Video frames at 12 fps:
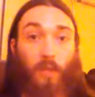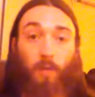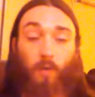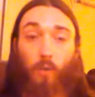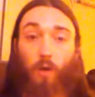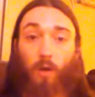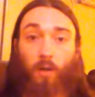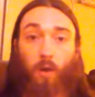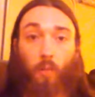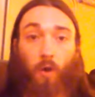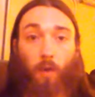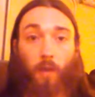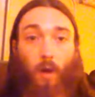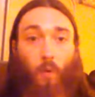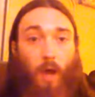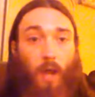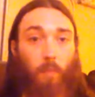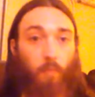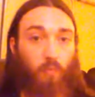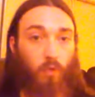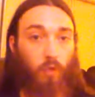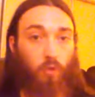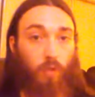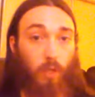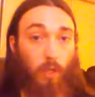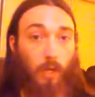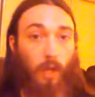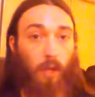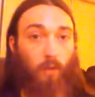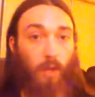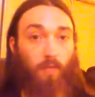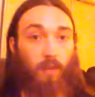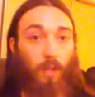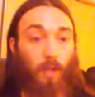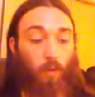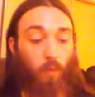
If you want to know more about why, check out that video.